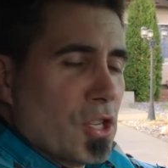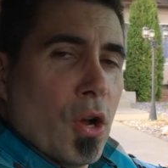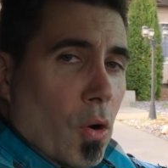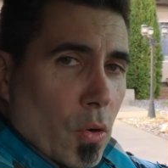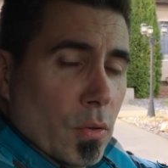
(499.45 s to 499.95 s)

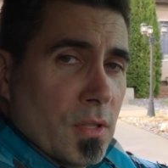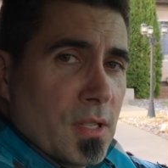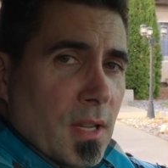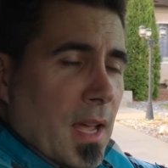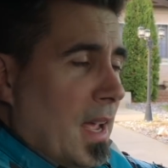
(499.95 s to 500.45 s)

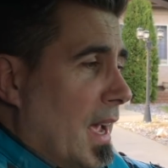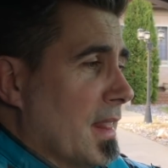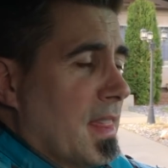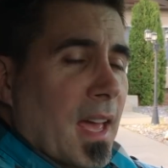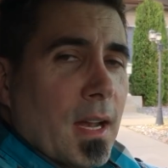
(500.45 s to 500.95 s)
codes,
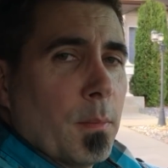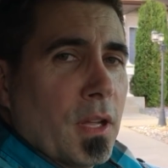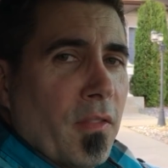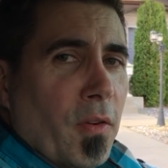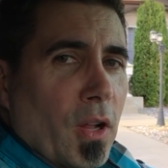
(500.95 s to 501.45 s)
and then I'm
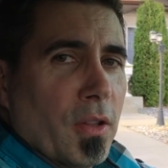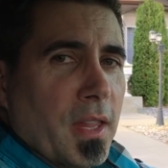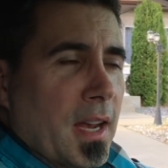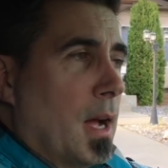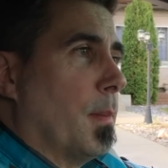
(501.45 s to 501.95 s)
gonna follow
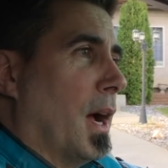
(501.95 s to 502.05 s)
that up.